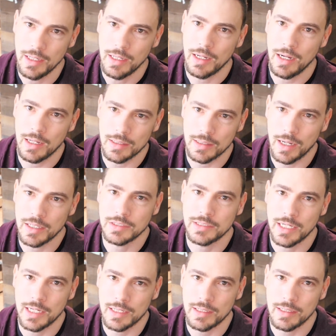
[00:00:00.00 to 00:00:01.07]

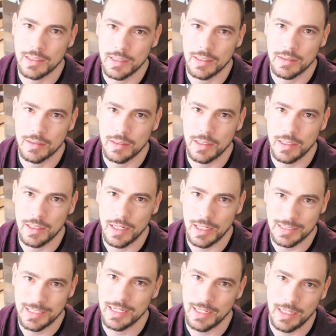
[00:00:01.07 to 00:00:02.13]
Logitech can get a
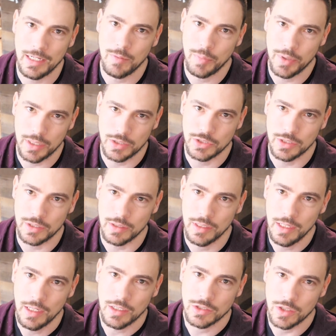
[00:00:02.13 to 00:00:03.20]
1080 picture.
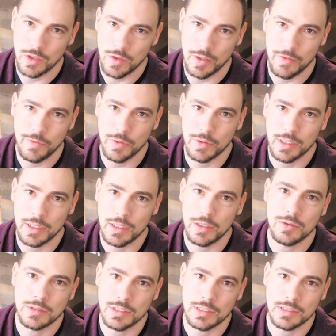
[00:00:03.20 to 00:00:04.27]
So if you were going to use
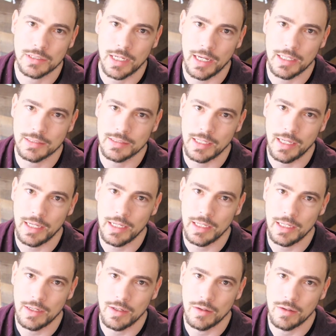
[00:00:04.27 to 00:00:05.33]
this as a
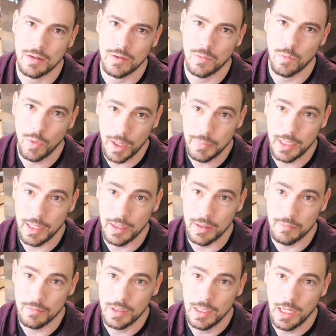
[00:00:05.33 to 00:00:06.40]
webcam,
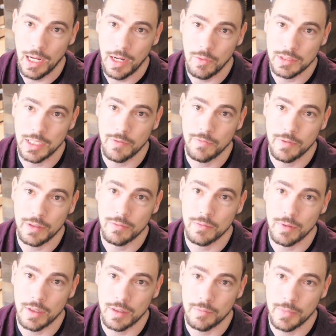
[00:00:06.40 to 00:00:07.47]
I would definitely
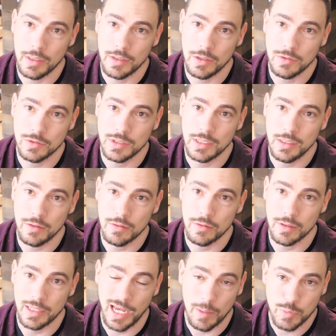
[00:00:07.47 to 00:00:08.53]
recommend using either a
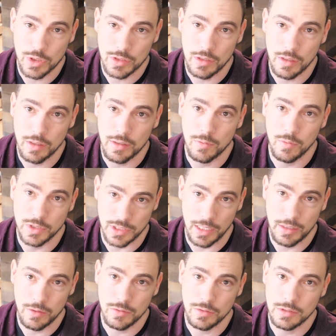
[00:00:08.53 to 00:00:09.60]
capture card, which I
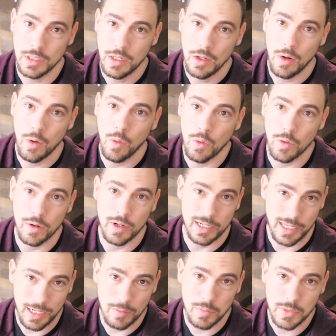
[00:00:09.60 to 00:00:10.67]
use, or a
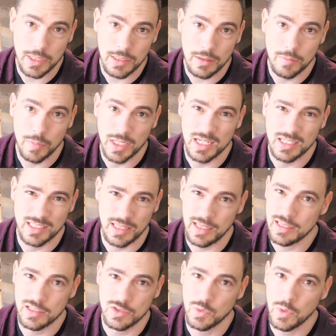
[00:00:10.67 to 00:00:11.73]
cam link, because I think the
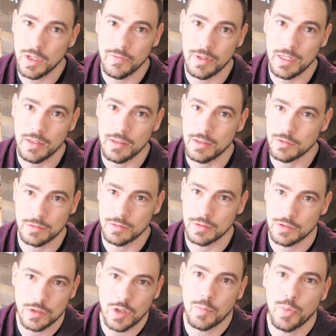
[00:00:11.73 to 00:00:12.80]
1280, there's no
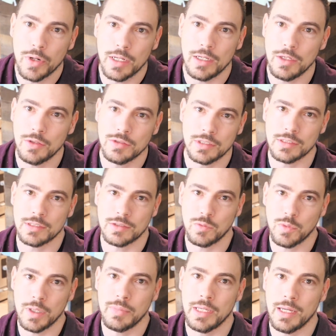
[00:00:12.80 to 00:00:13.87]
point in using this as a
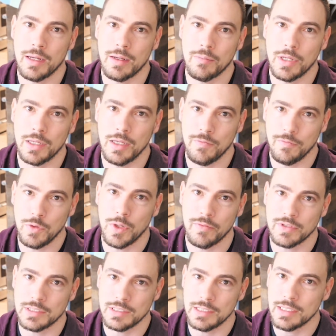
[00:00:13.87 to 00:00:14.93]
webcam if you have a
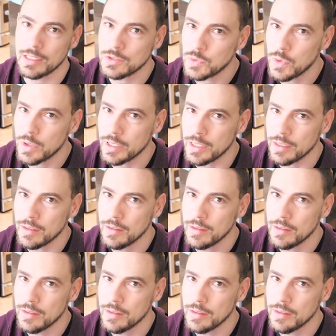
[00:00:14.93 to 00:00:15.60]
C920,